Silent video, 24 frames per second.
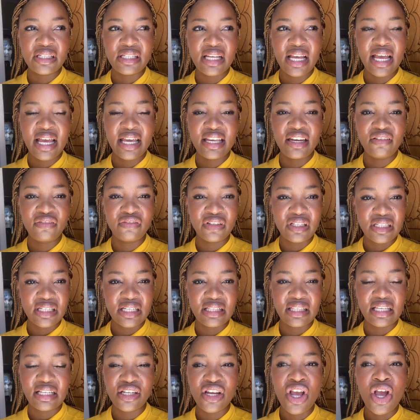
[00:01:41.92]
had a vision
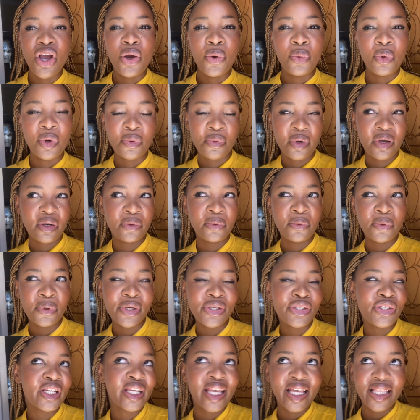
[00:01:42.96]
that we were going
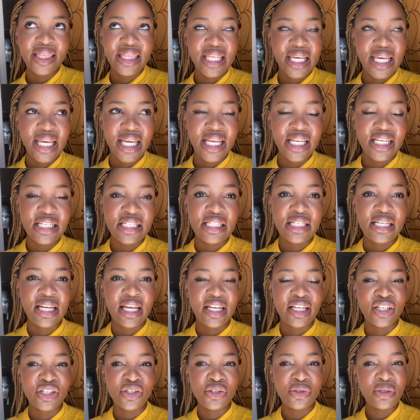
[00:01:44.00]
to get there and
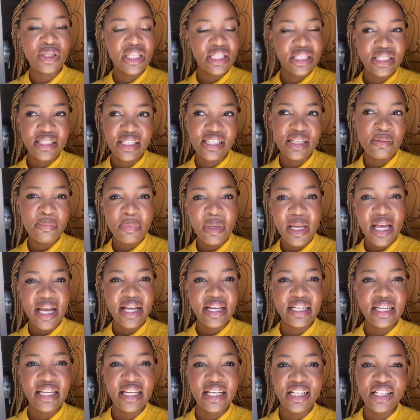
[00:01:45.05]
like do the zip
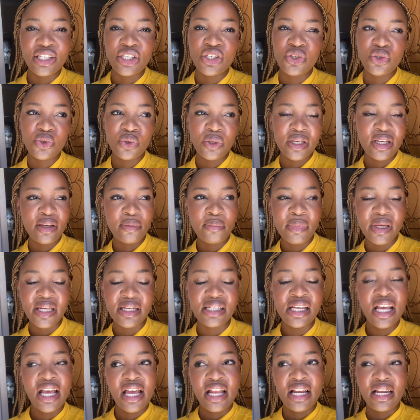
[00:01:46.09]
lining, swim, and
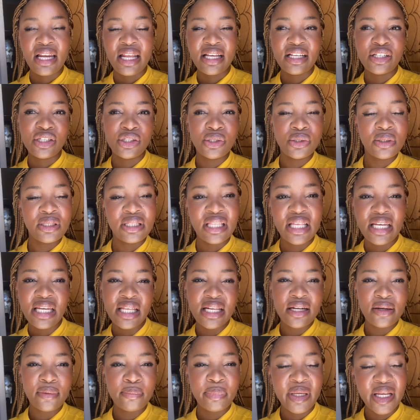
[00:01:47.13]
like do the
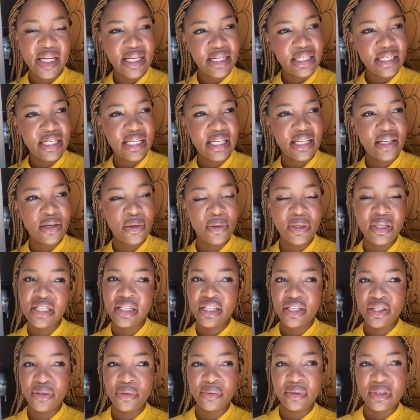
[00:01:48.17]
little picnic. Honey
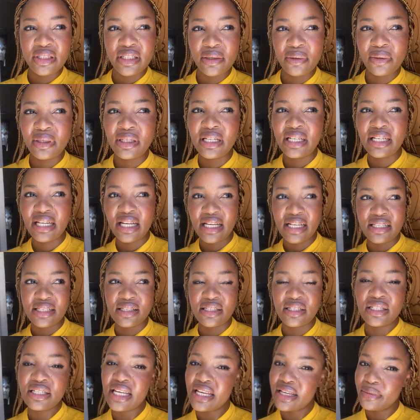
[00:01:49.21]
cute, they wanna nice
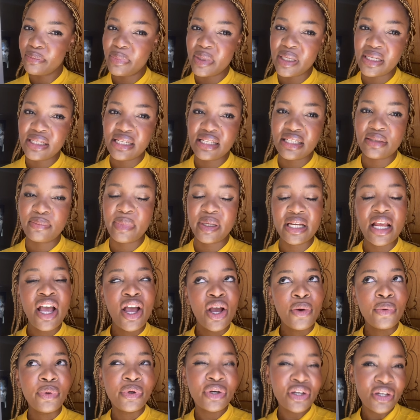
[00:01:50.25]
to take pictures, but
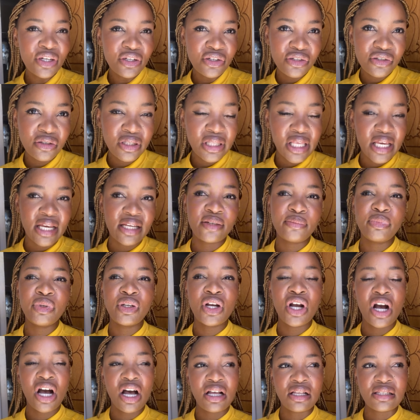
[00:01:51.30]
we couldn't do that
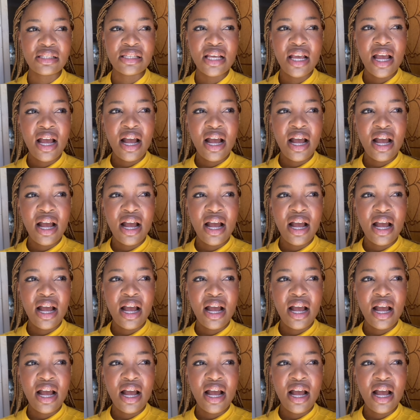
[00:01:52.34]
because